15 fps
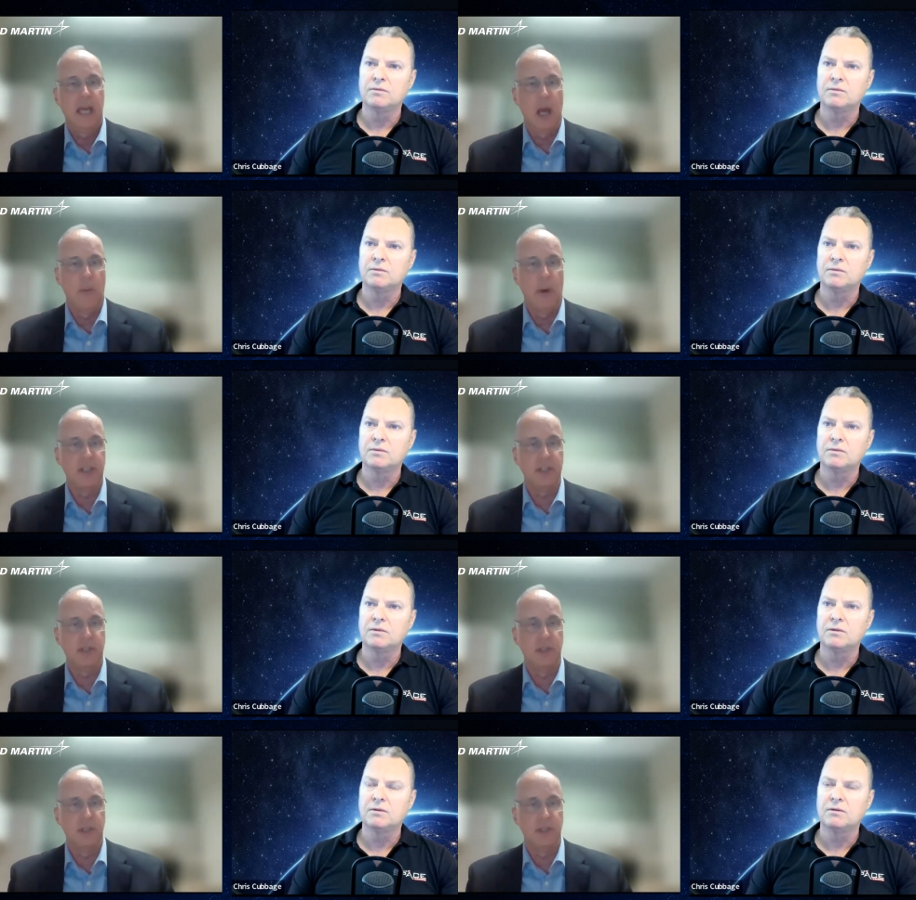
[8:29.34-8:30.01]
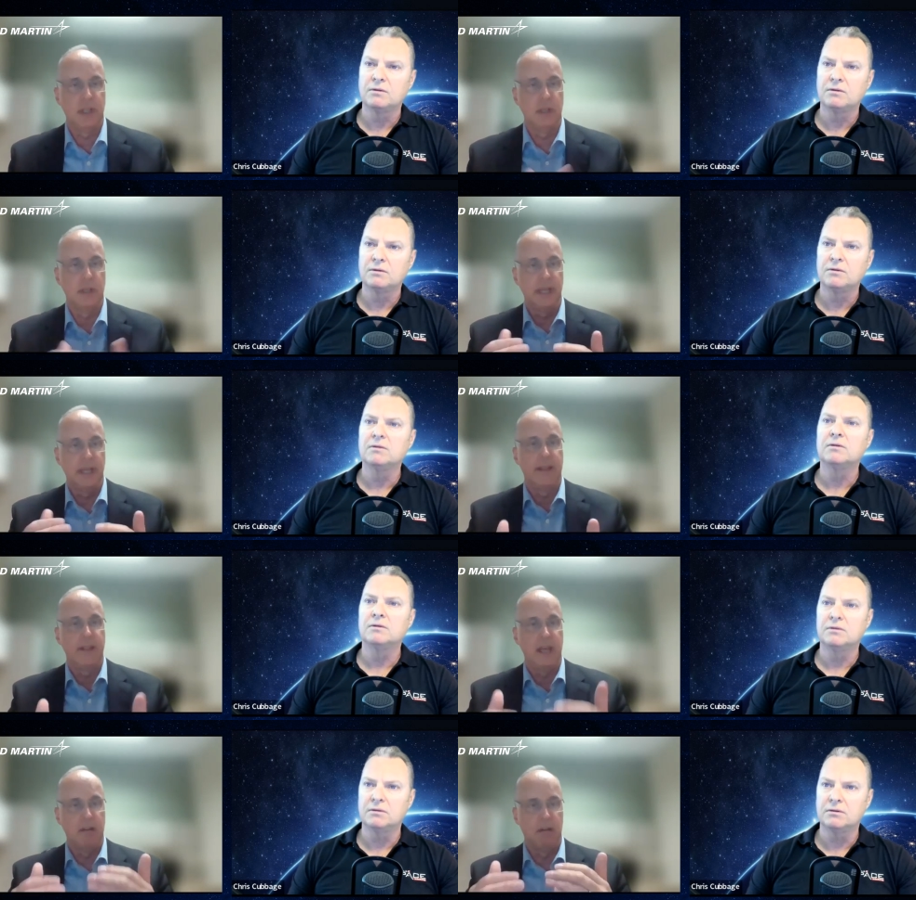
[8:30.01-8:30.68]
Speaker 1: Airways New Zealand
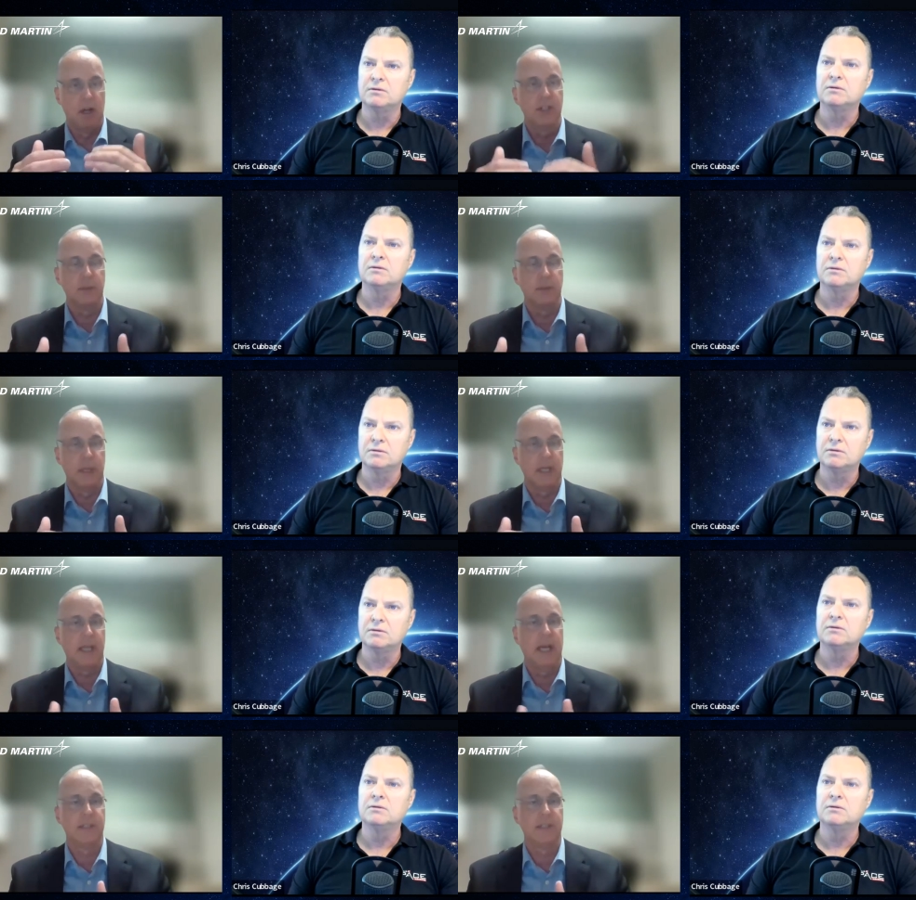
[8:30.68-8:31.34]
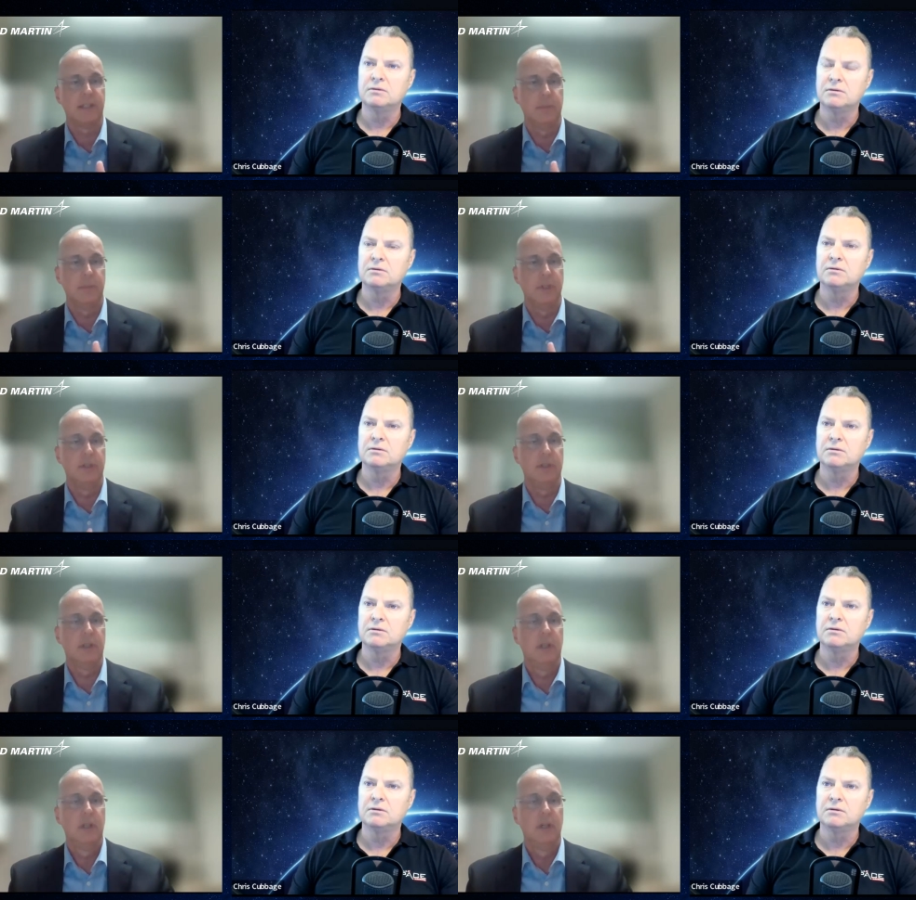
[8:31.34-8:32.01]
are their ultimate
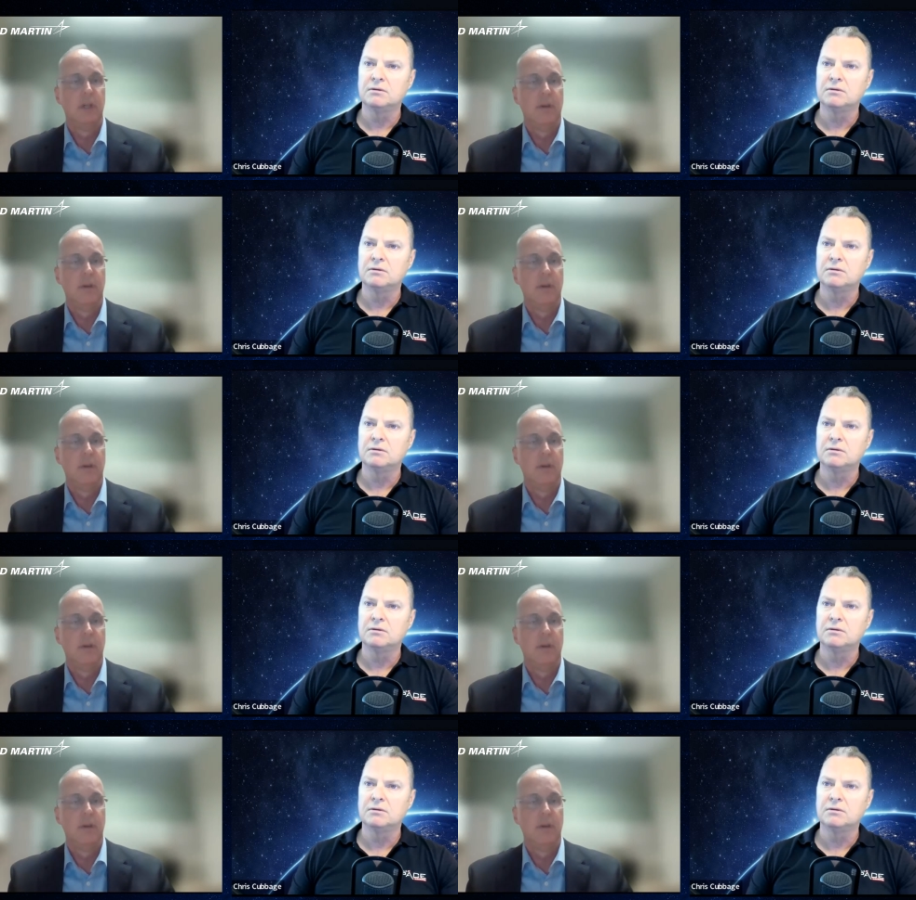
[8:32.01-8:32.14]
customers